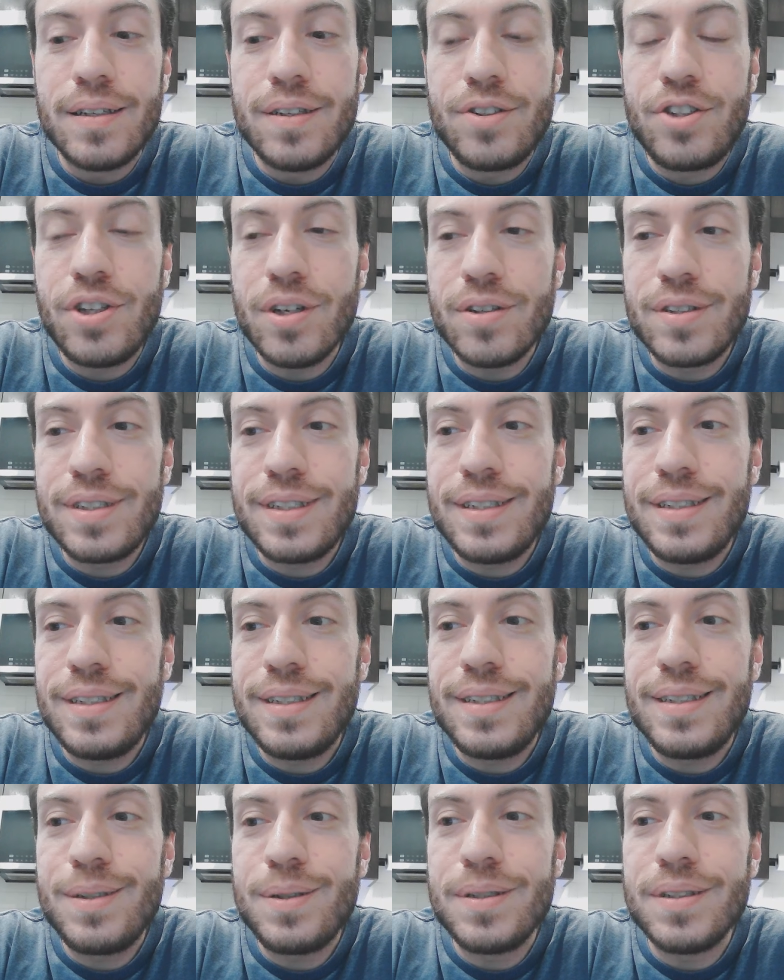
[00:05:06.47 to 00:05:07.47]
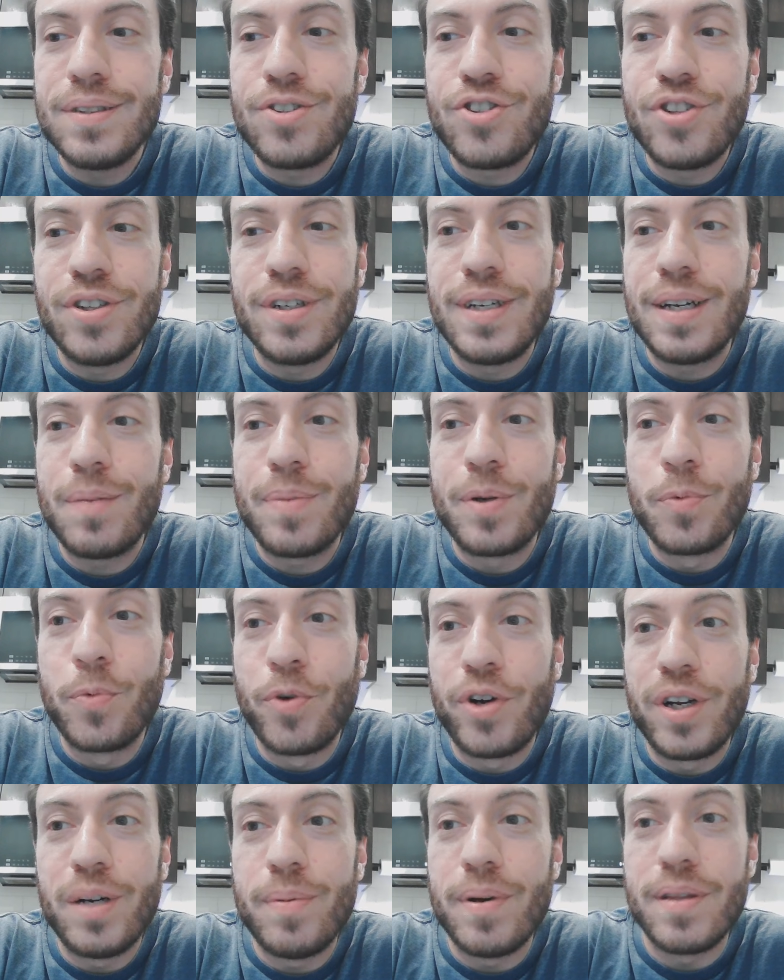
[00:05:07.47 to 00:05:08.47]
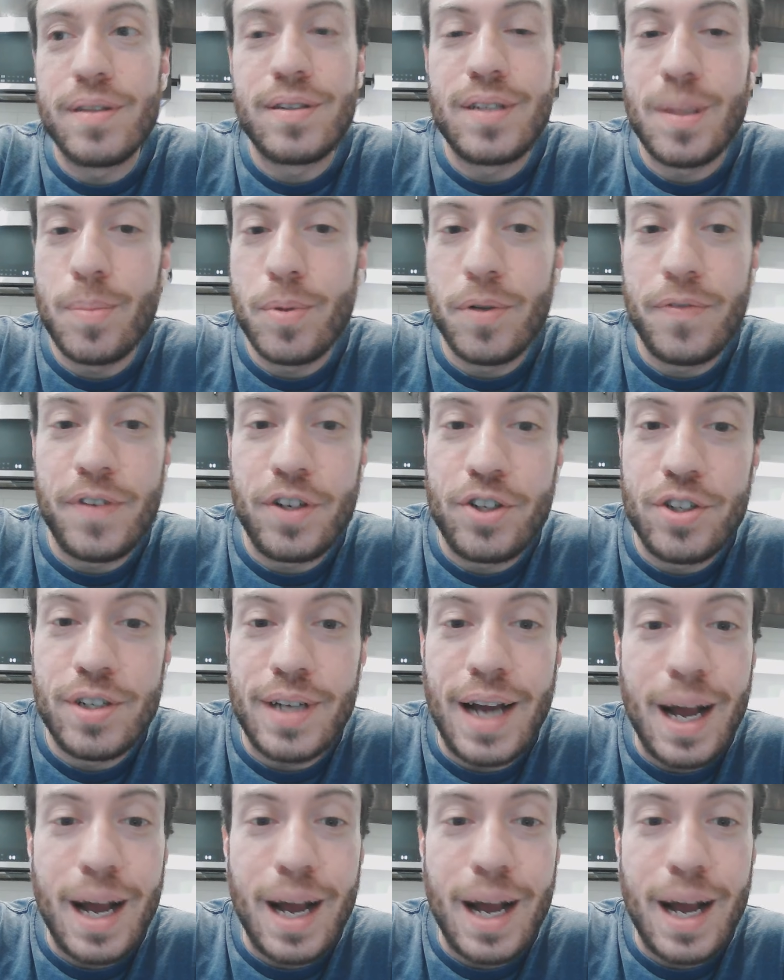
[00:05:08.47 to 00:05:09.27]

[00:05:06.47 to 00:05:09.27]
Chelsie shouldn't have been worried about this double eviction.